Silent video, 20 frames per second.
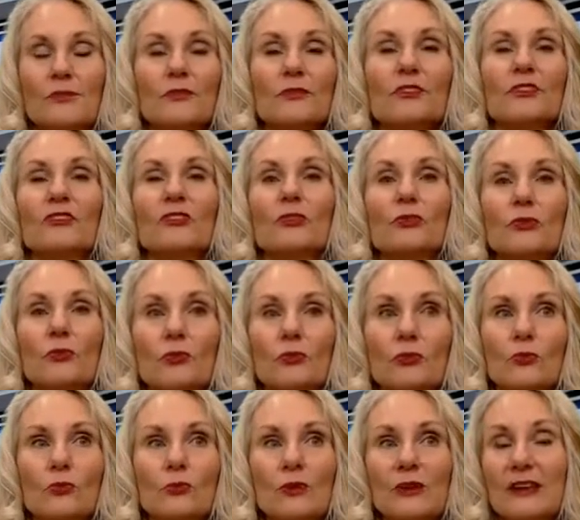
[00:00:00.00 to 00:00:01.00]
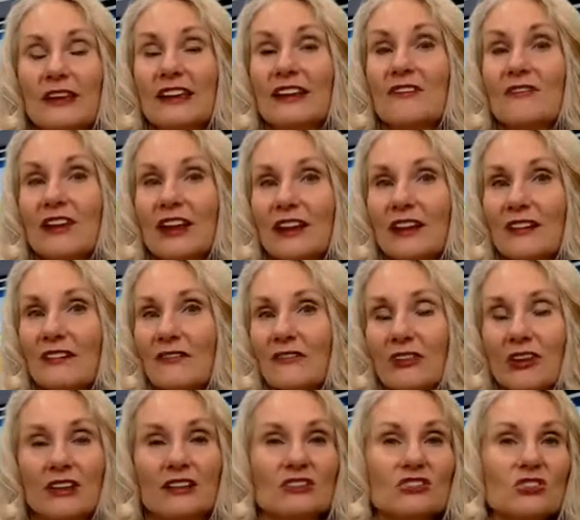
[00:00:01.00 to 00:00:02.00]
to be innovative
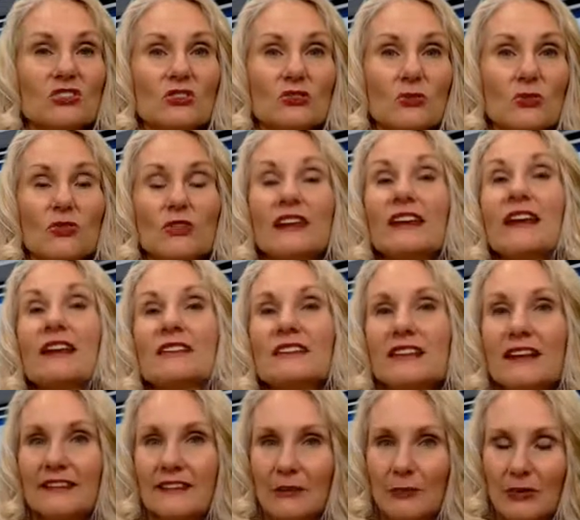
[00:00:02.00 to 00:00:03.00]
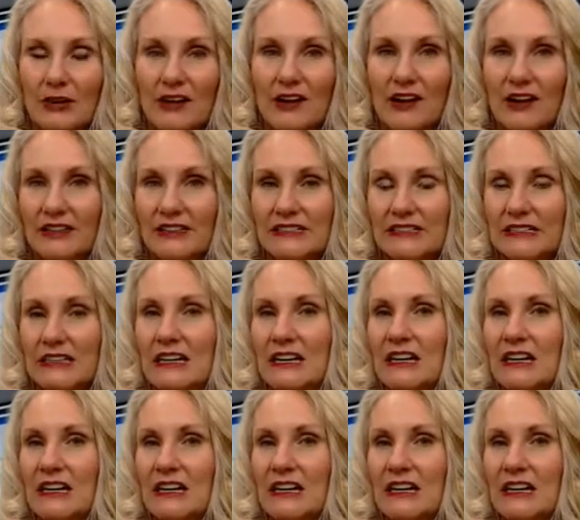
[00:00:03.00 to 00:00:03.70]
and to think outside the box.